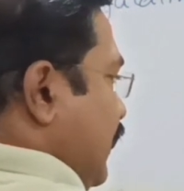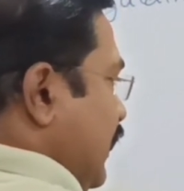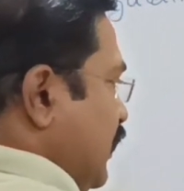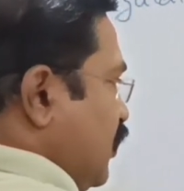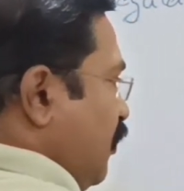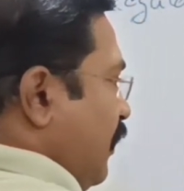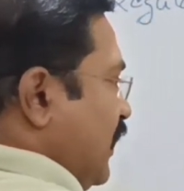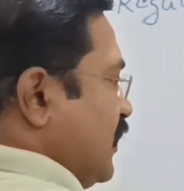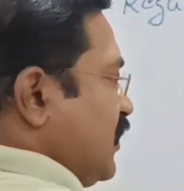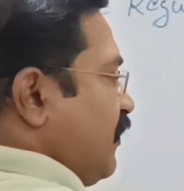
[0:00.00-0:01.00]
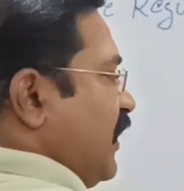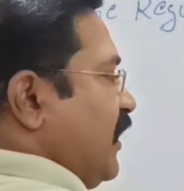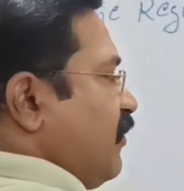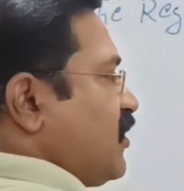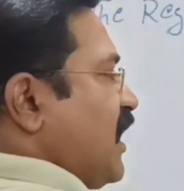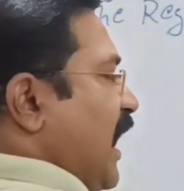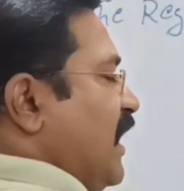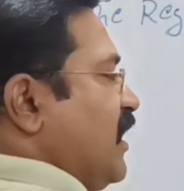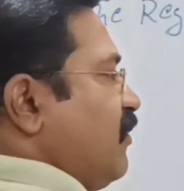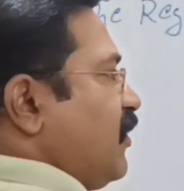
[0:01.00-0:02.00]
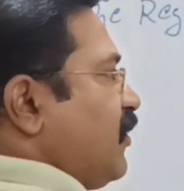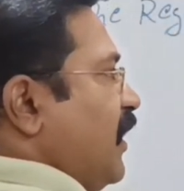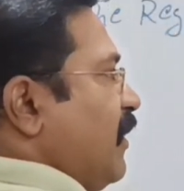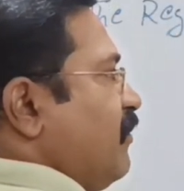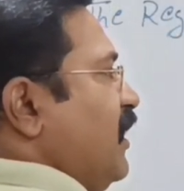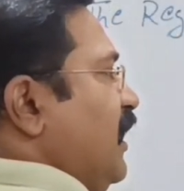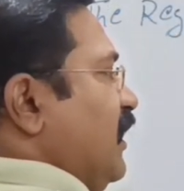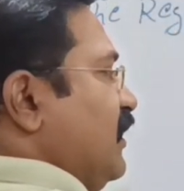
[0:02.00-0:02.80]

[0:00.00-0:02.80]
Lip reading: these two places when it was handed over to him,